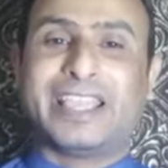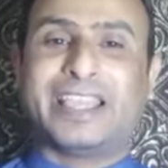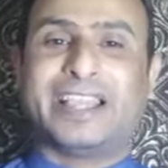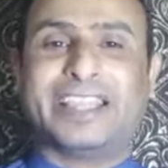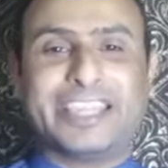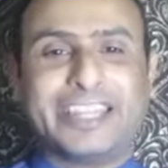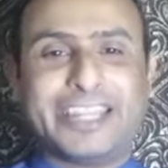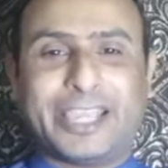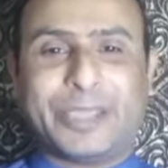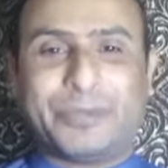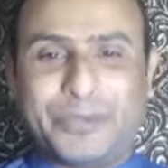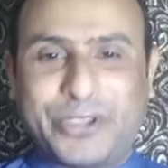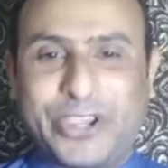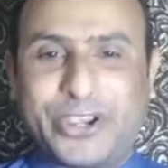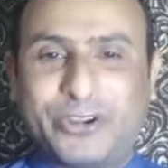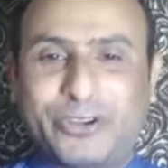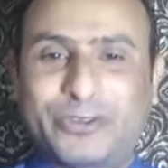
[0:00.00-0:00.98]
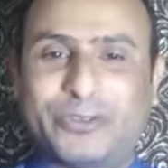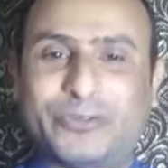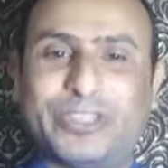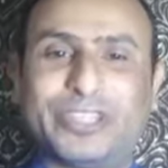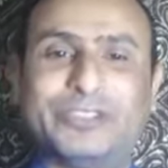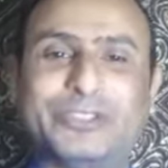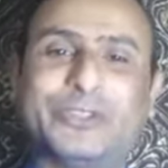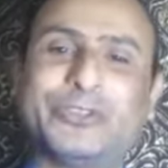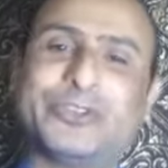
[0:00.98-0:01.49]
Again, I am here
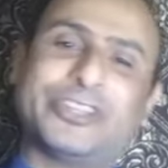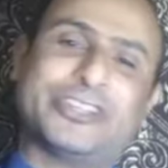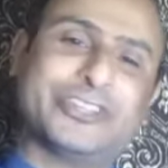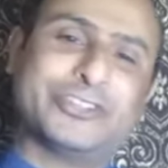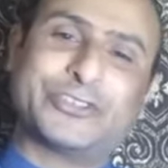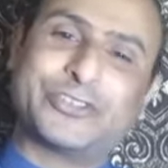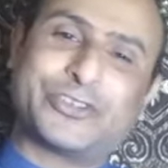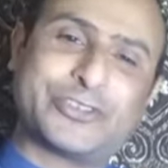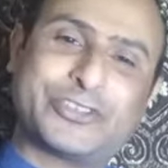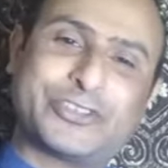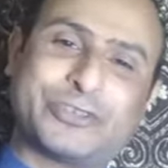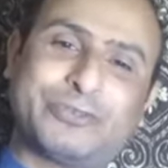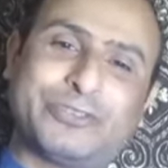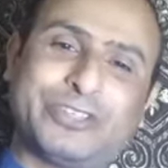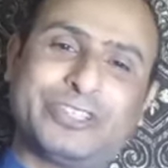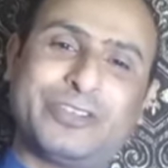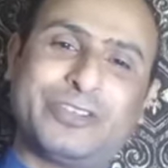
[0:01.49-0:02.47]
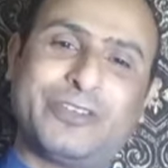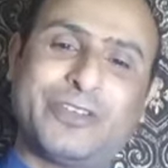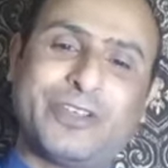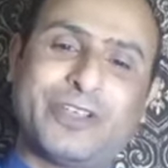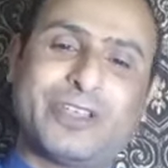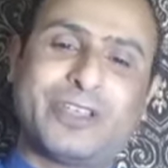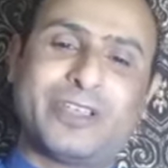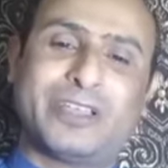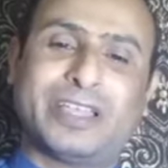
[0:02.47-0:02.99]
with new and interesting video,
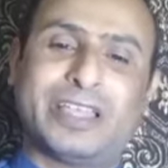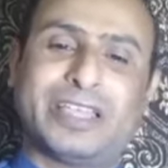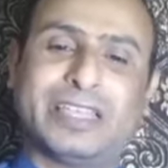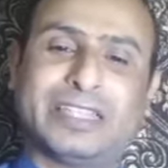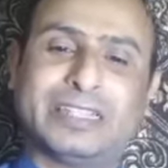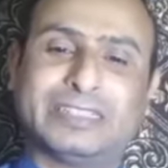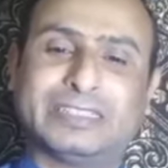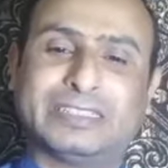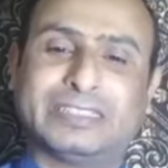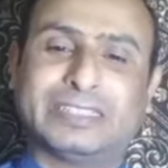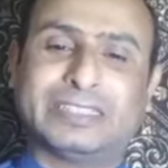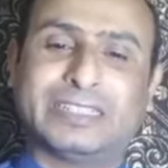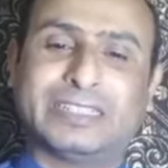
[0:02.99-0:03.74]
and